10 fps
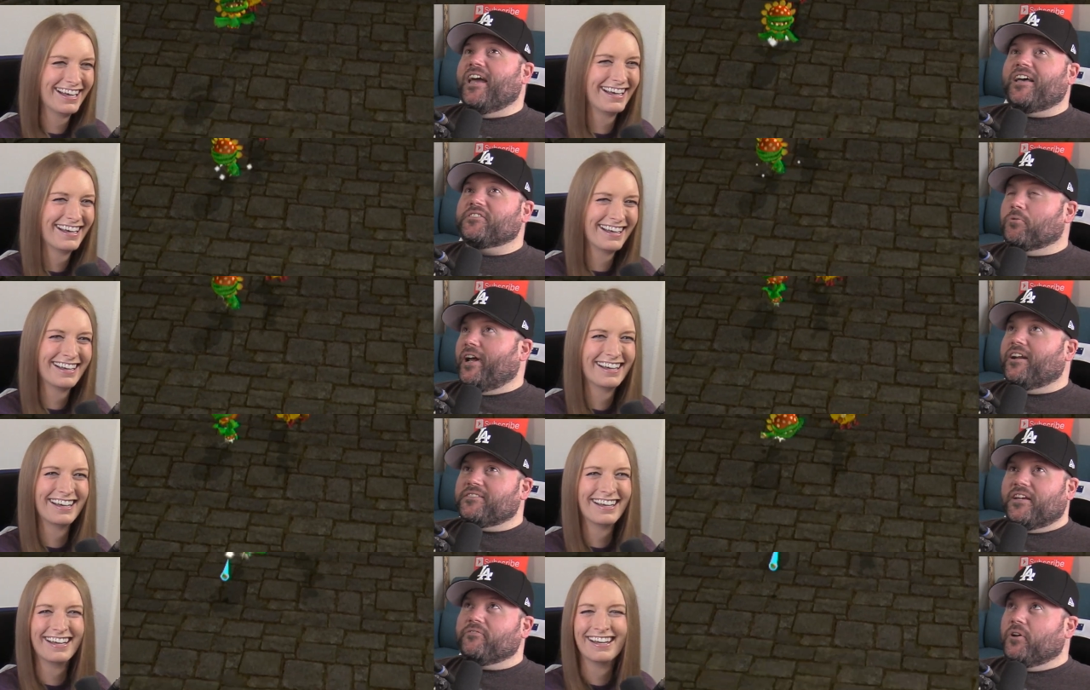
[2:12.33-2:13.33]
Speaker 1: yeah, so right
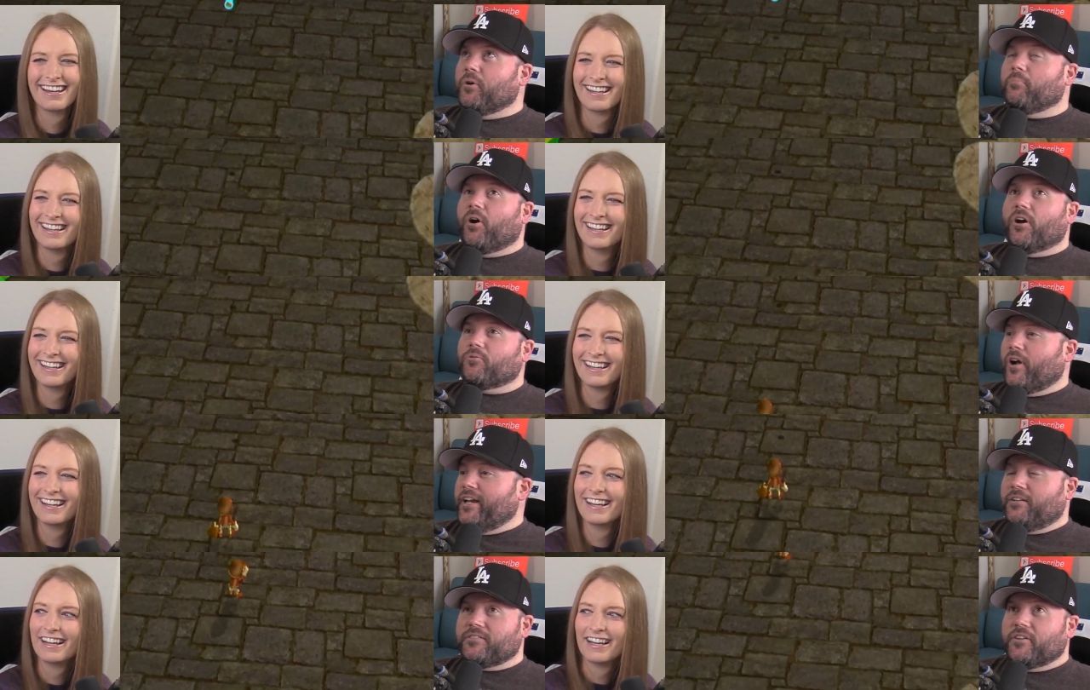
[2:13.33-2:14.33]
outside of Fenway Park,
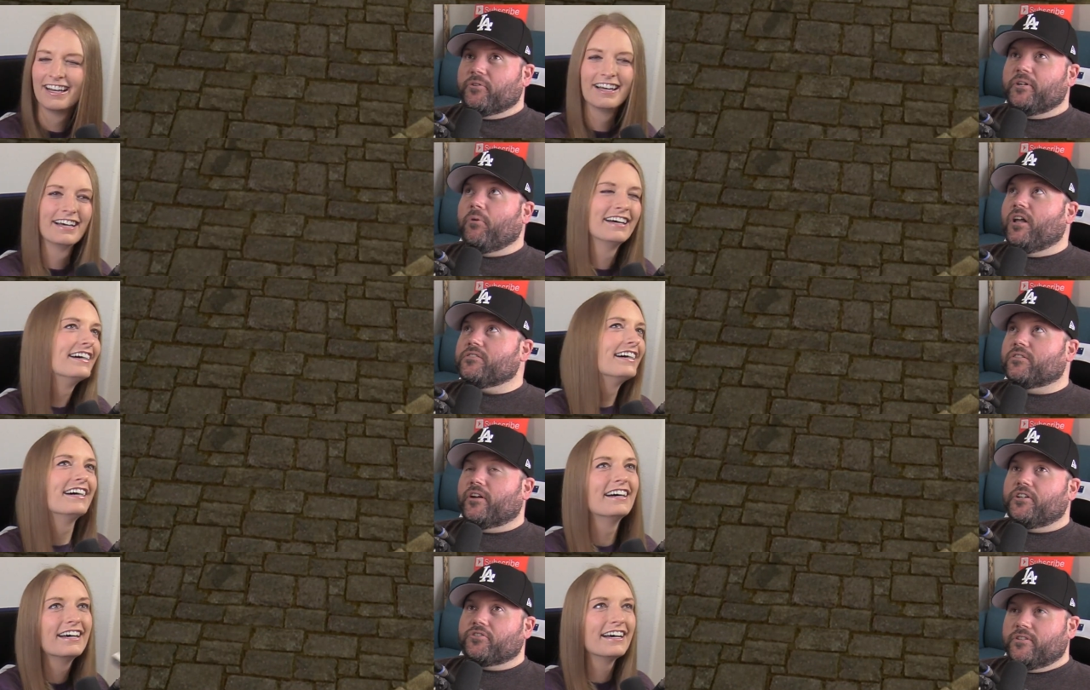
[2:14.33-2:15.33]
right outside the Green Monster
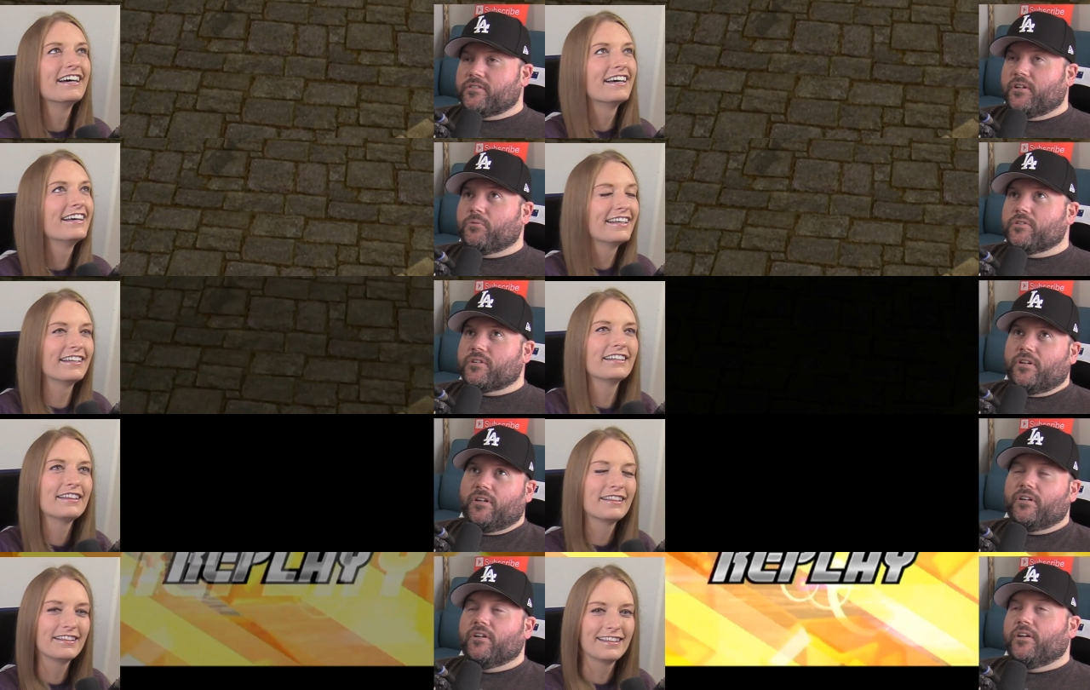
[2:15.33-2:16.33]
entrance, there was
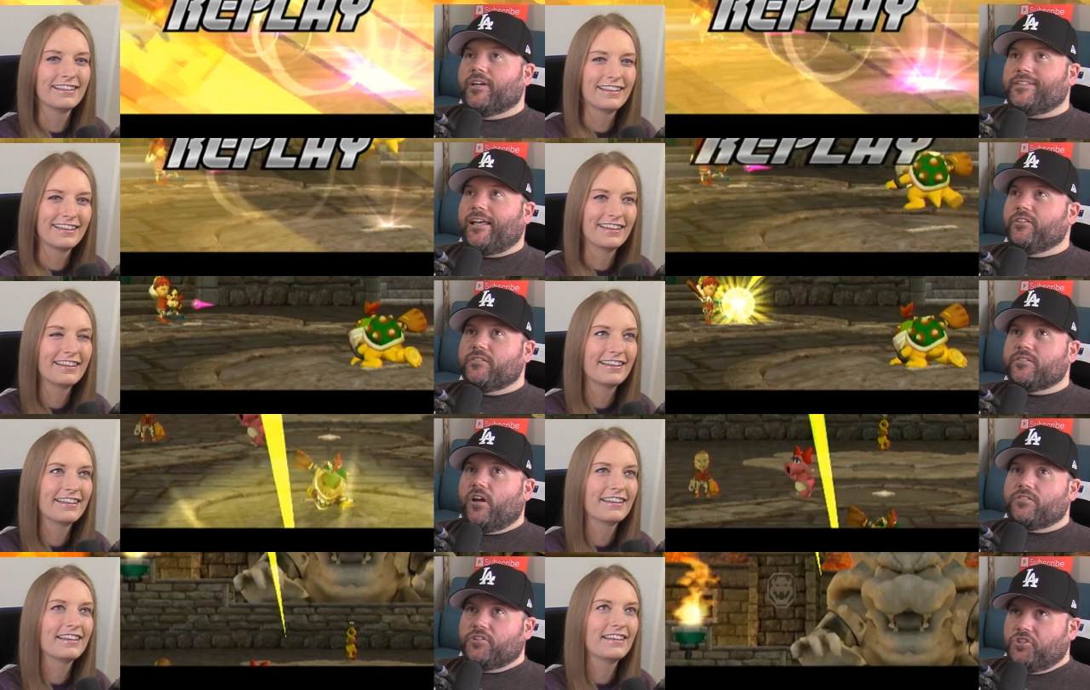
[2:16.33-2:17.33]
a Italian
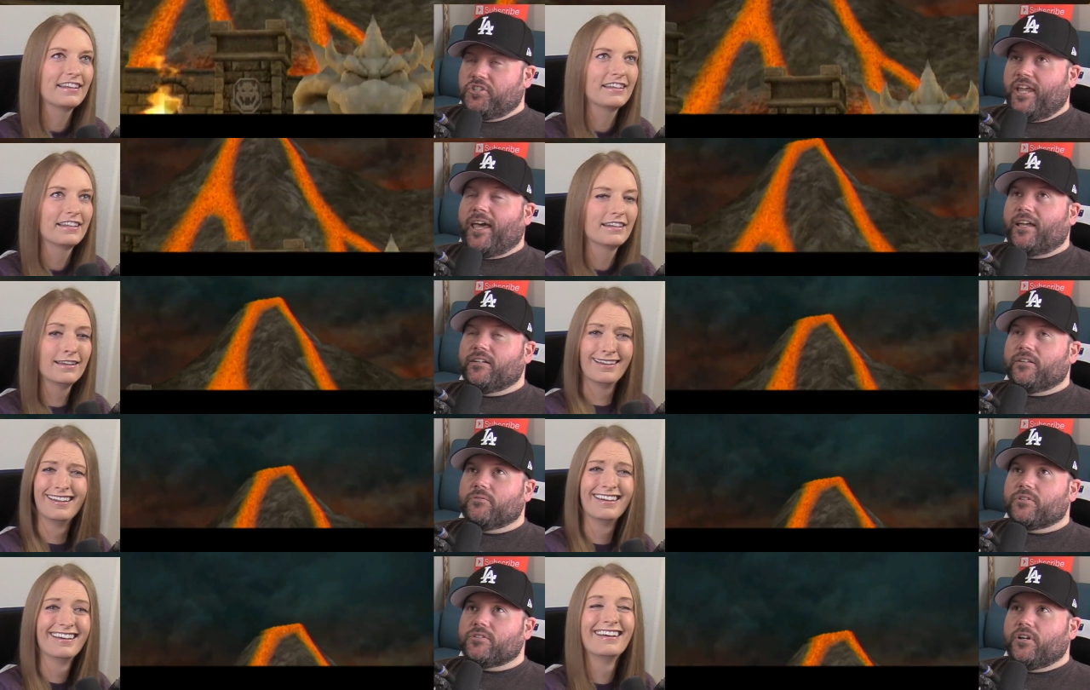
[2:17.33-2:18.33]
sausage stand, and there
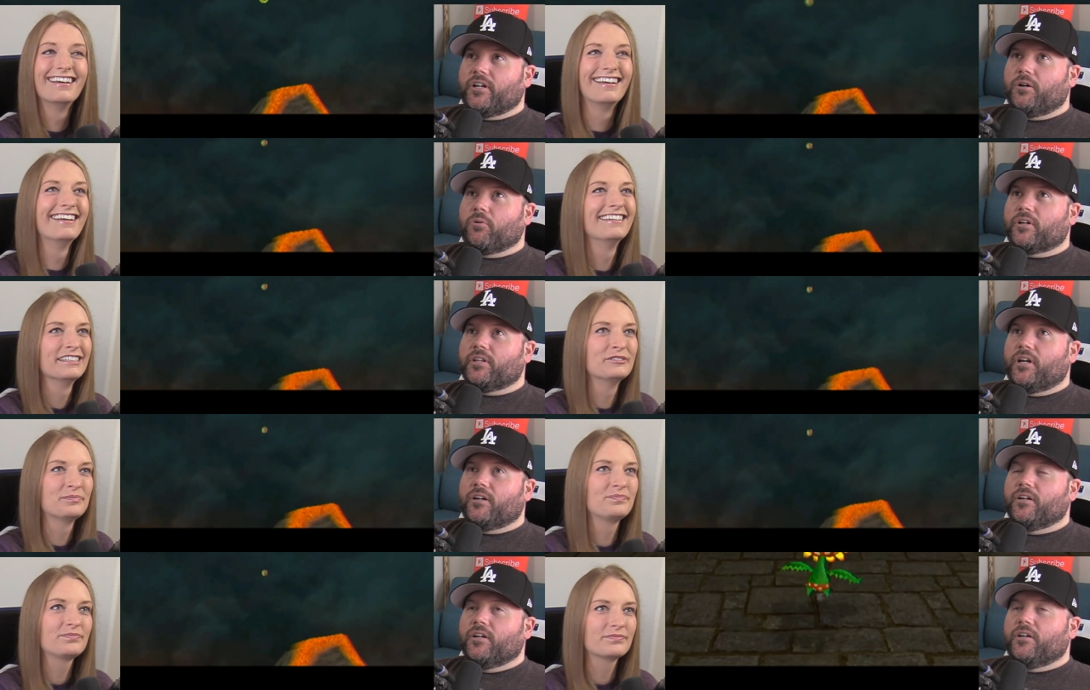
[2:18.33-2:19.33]
was this young guy working
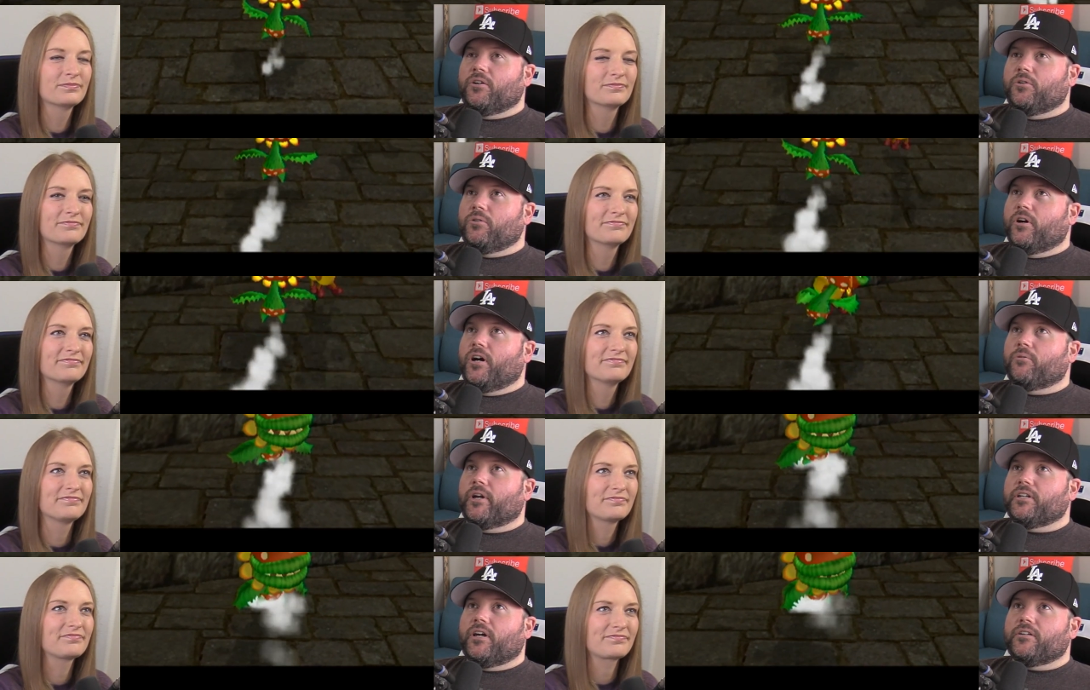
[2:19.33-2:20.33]
there who uh,
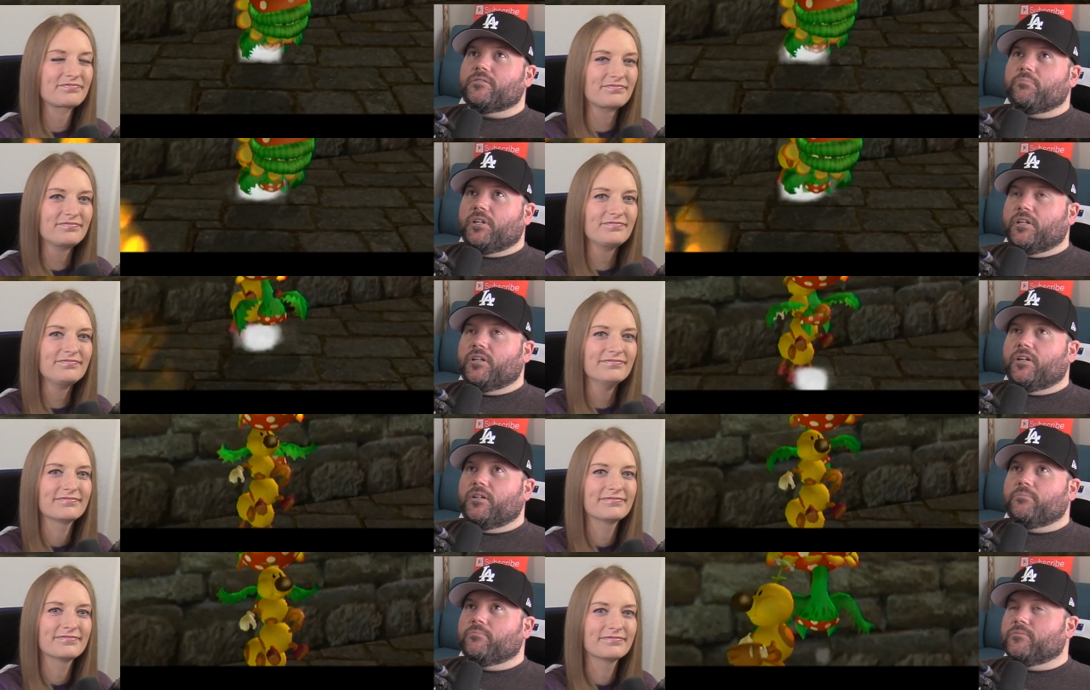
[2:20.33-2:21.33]
recognized me.
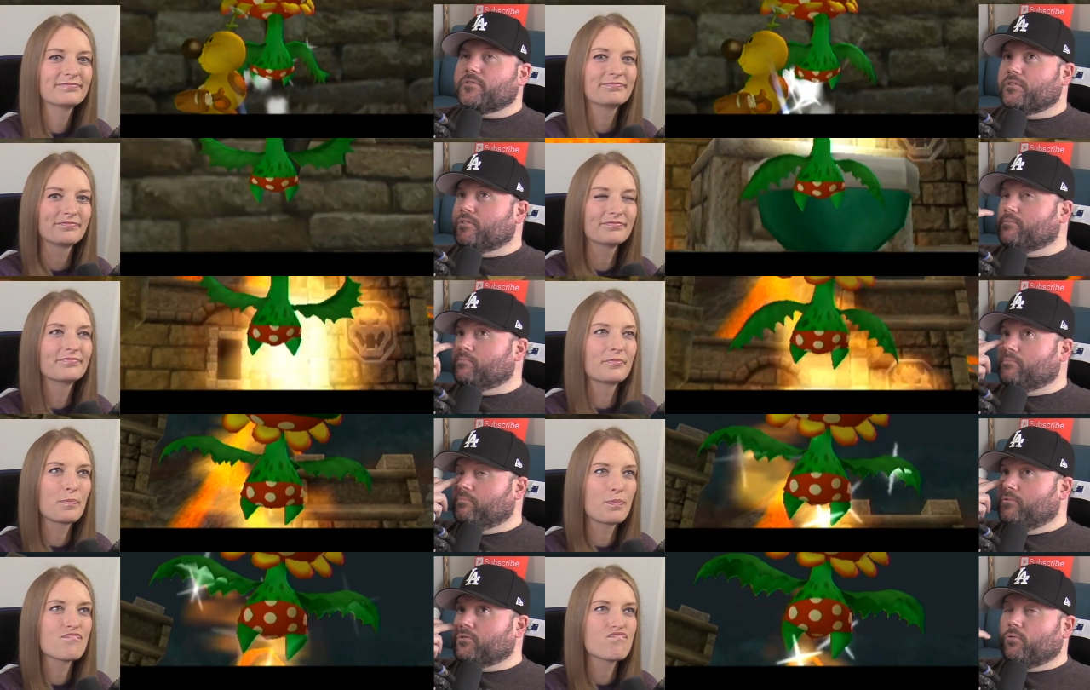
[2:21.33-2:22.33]
Um,
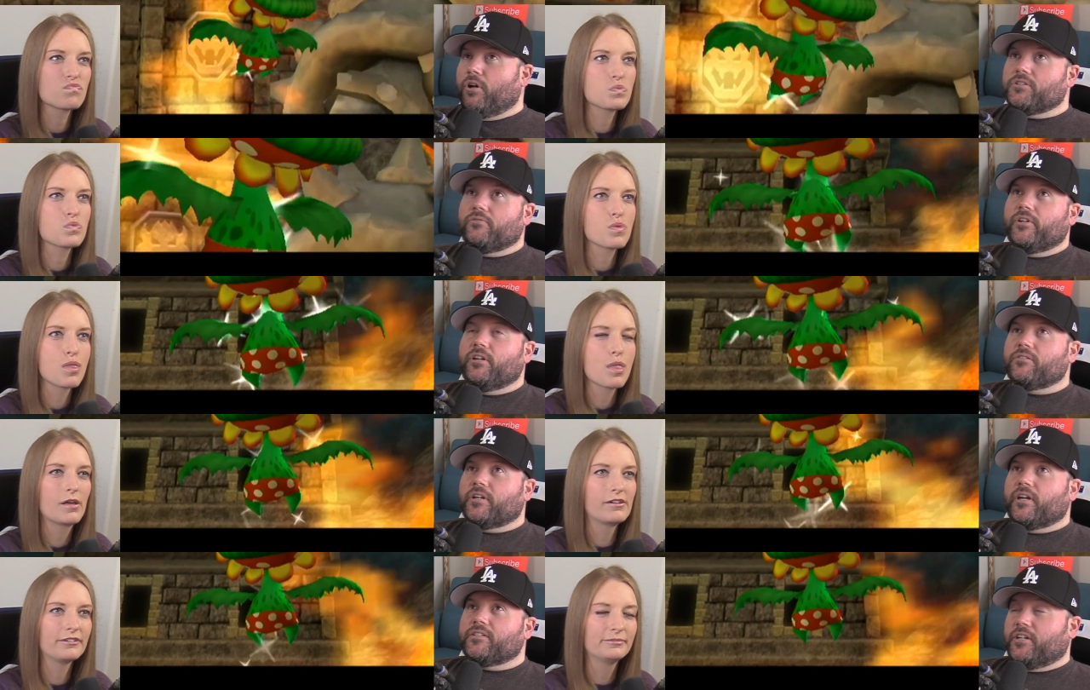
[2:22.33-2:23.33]
used to watch the videos,
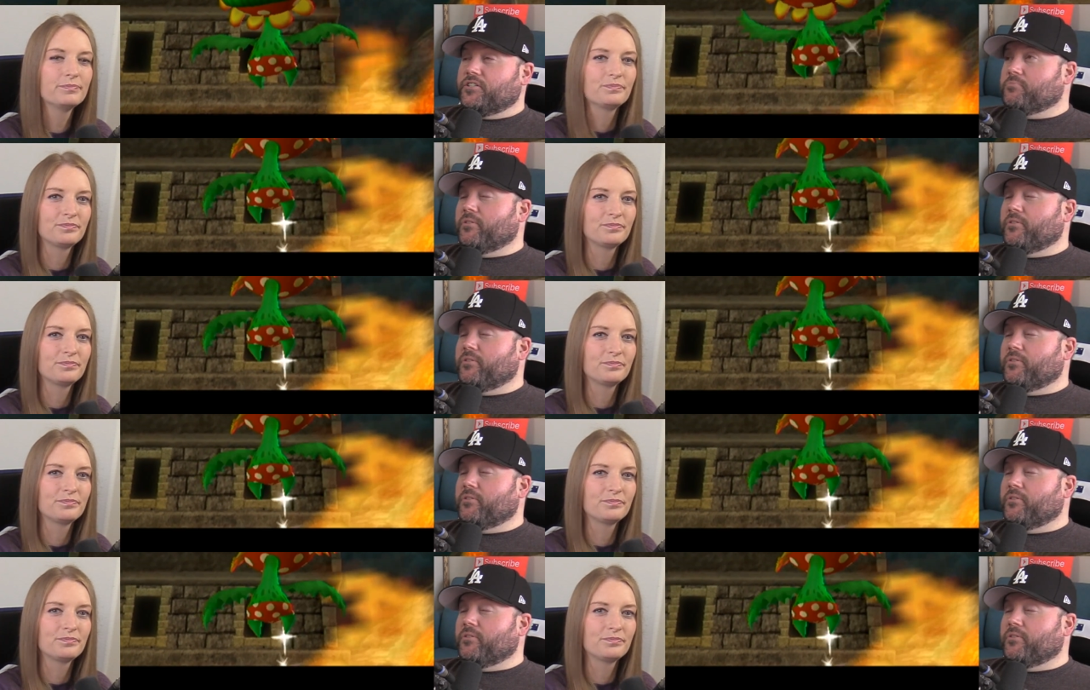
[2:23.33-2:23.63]
I guess. He actually